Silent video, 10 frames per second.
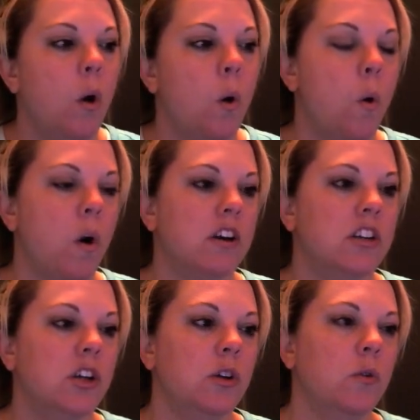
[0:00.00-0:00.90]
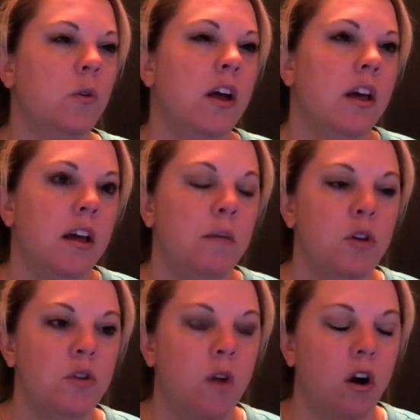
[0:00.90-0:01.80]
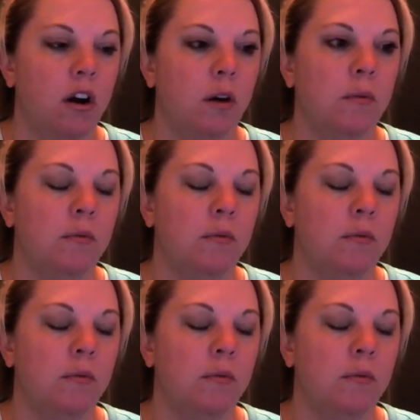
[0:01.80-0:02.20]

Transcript: or to move our